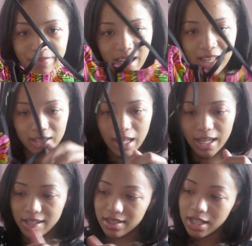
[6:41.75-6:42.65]
and
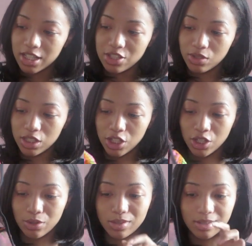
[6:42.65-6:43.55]
like it's really
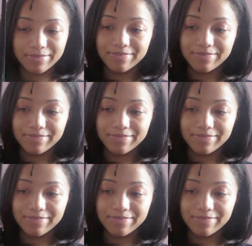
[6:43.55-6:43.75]
cute